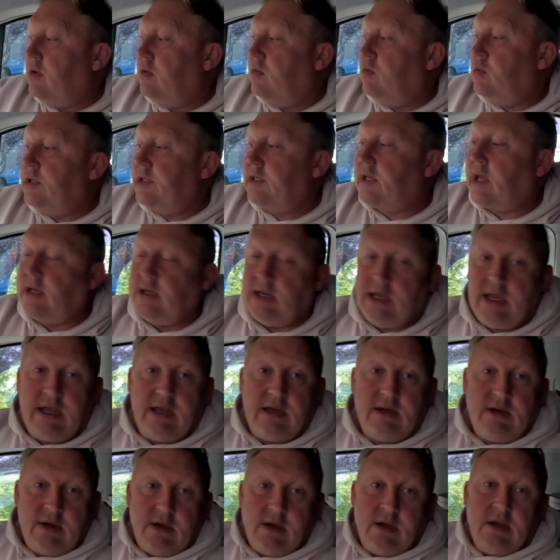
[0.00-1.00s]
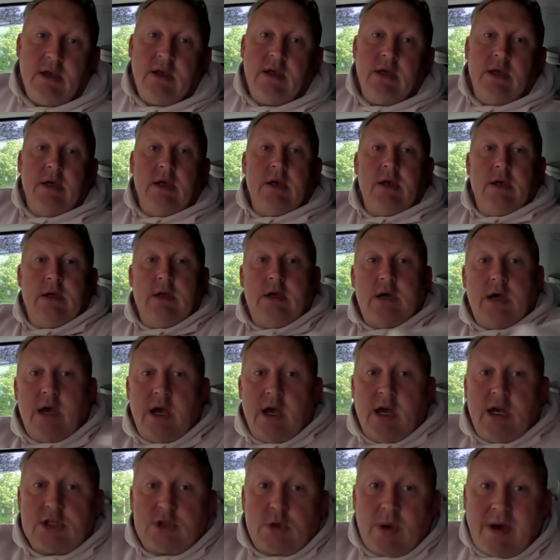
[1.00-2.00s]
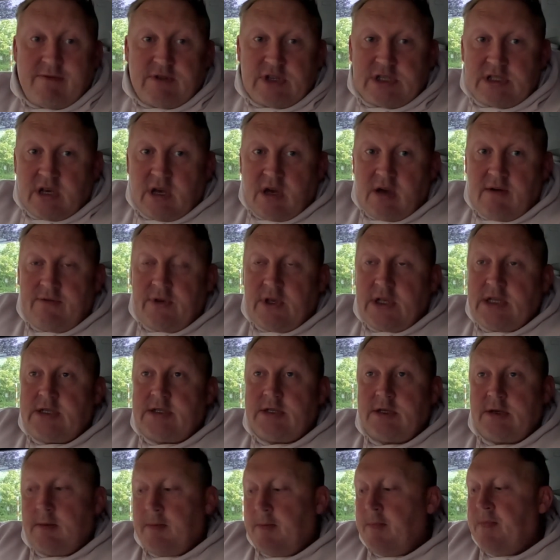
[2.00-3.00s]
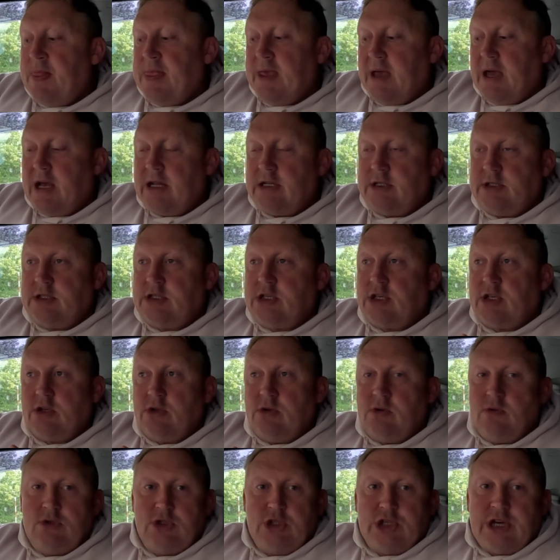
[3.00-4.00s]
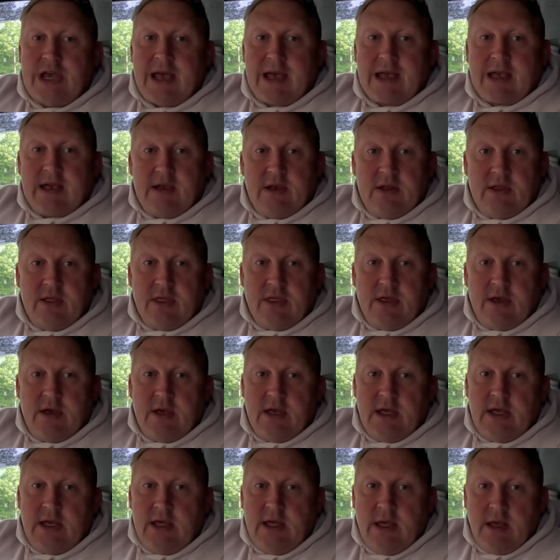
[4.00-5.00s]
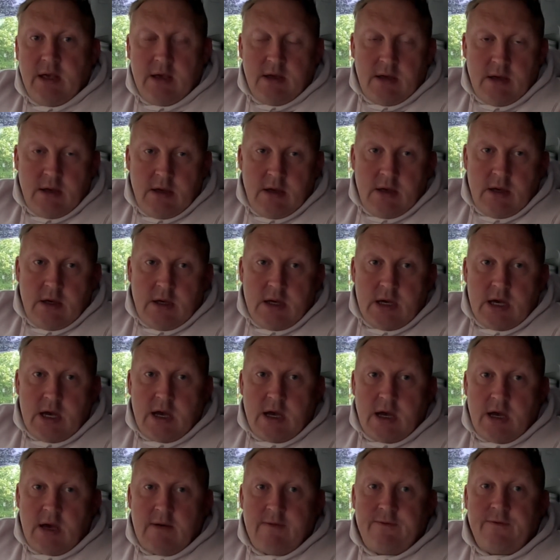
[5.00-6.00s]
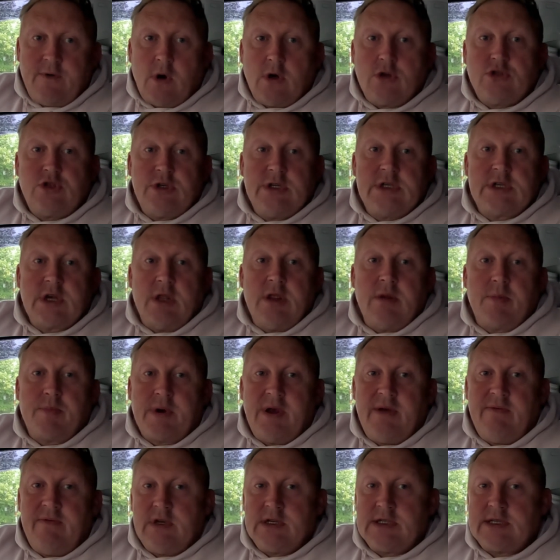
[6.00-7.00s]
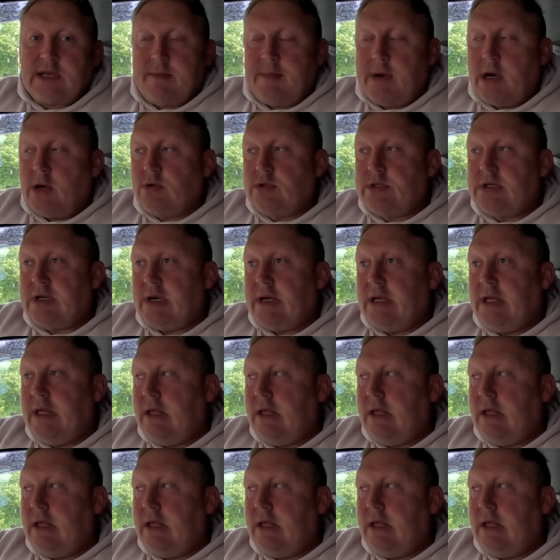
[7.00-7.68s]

We sent in to have a service and to check the advisories on the previous MOT,